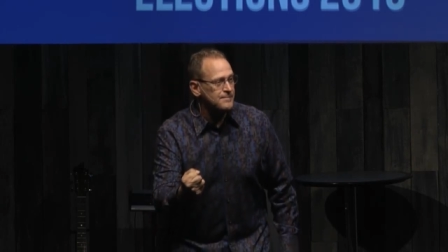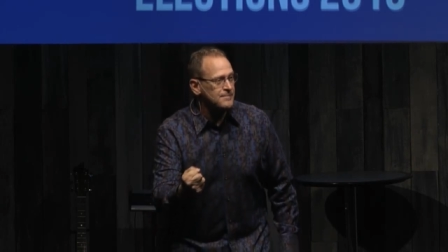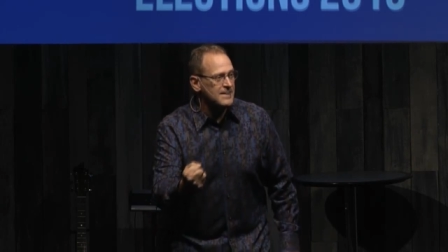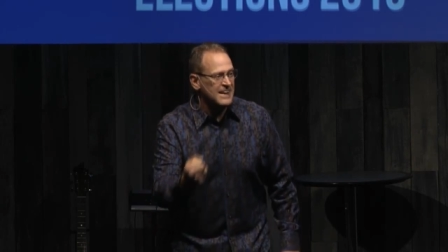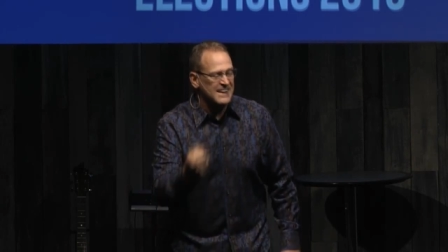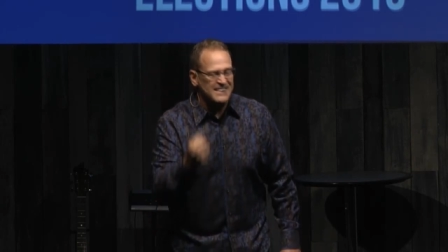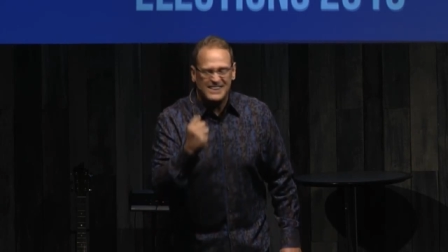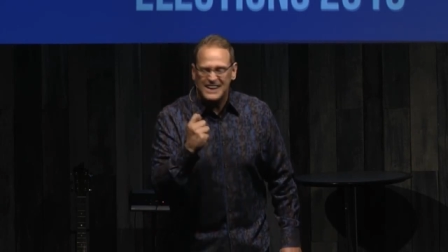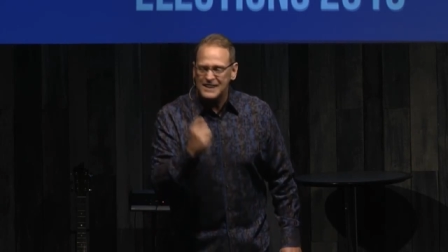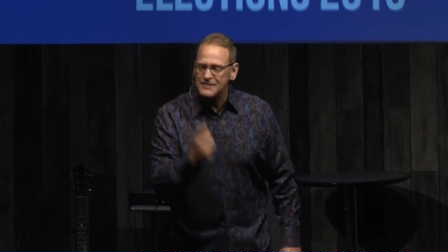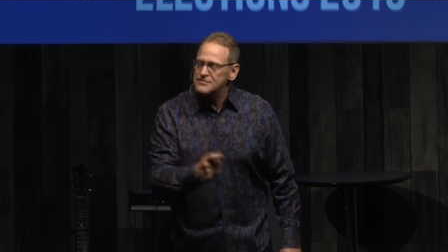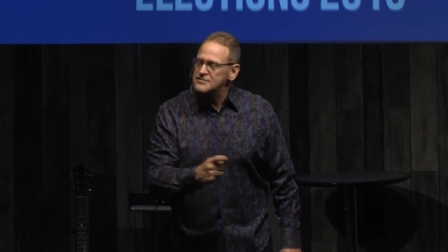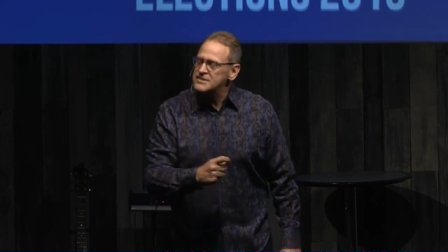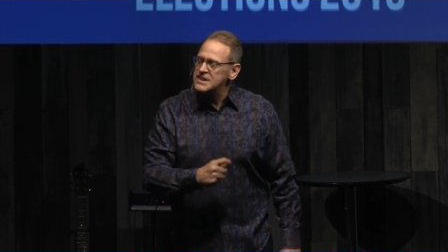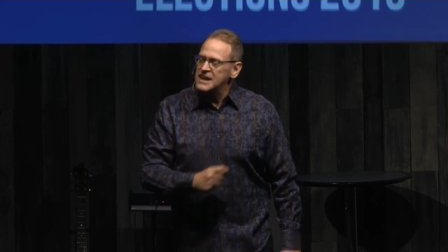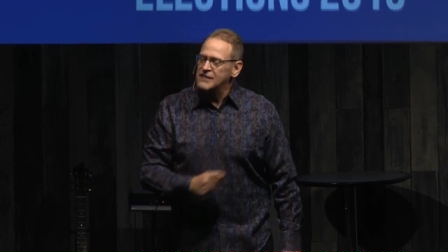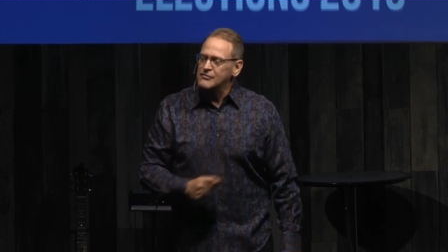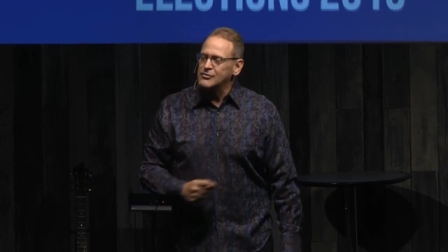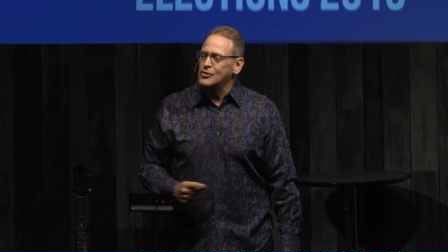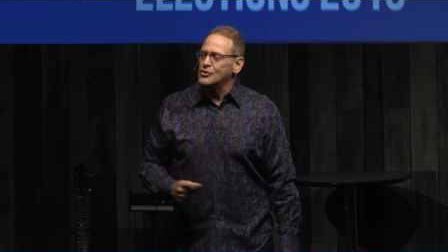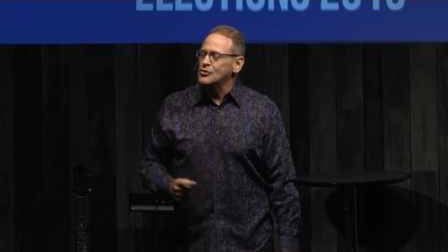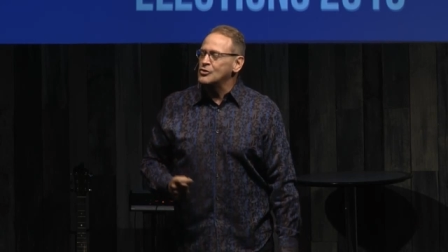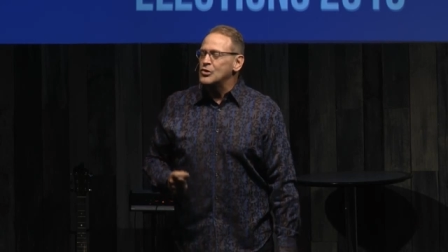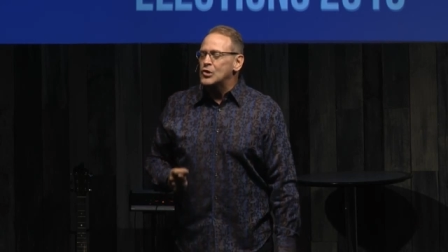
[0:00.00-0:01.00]
like they've
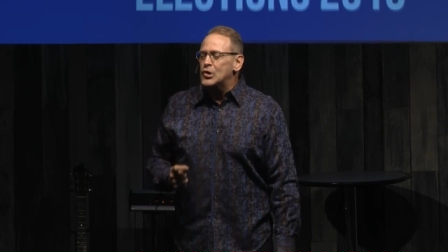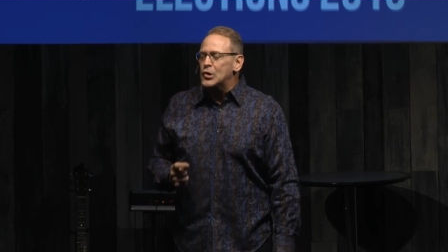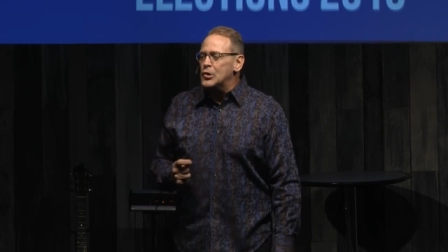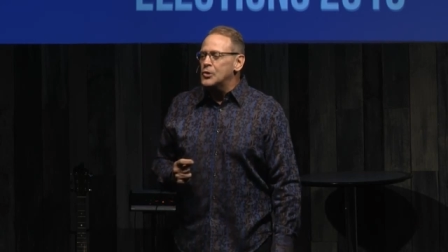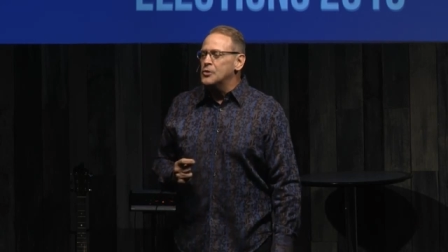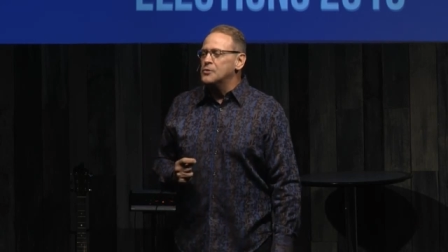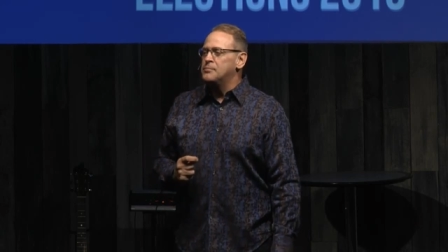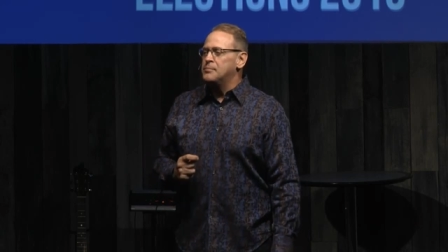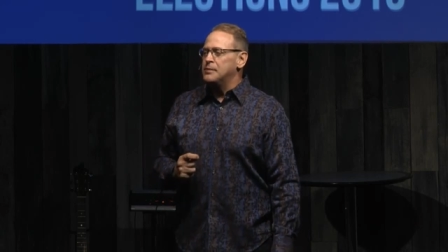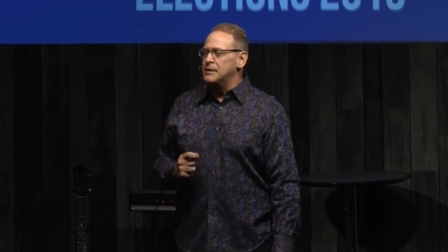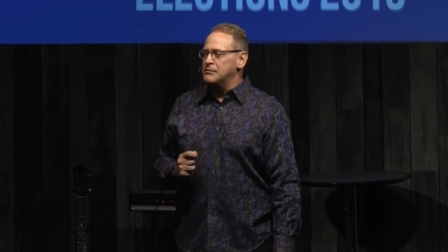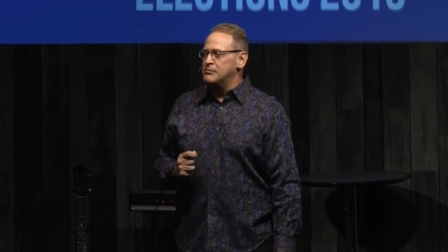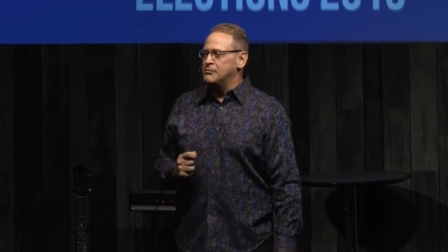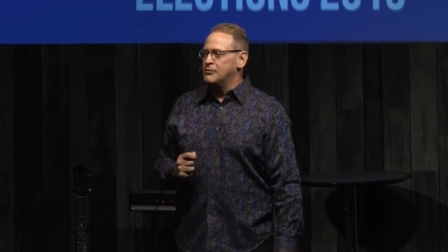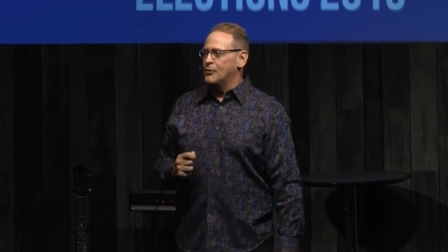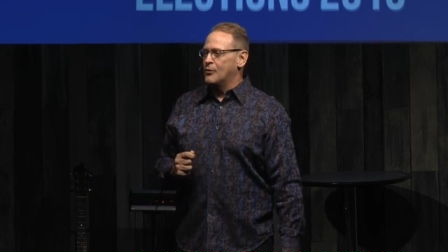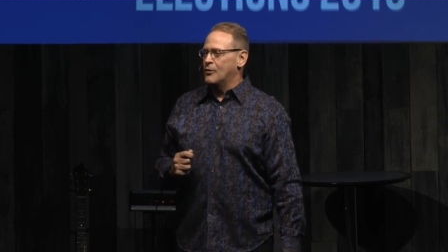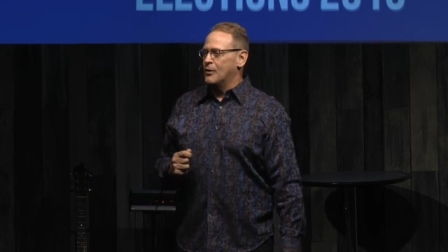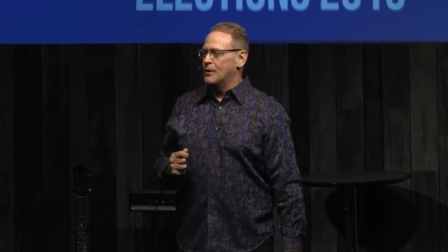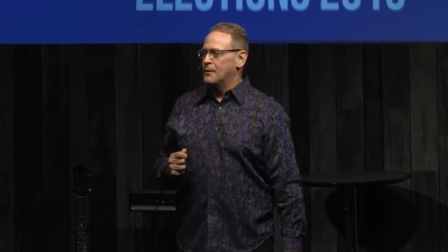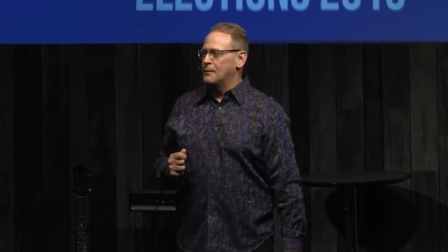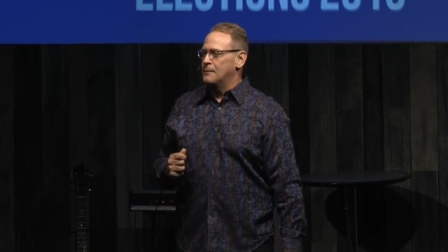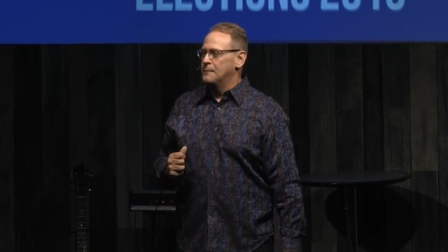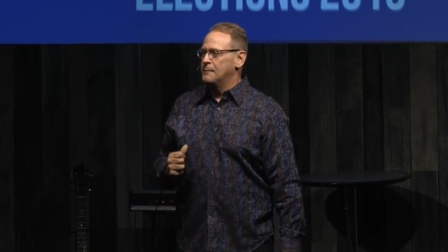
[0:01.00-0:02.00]
never learned
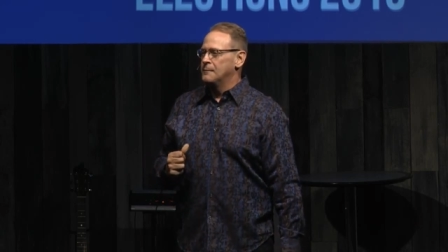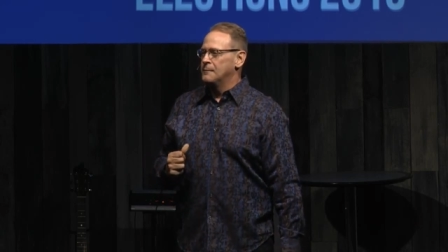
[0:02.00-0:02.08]
before.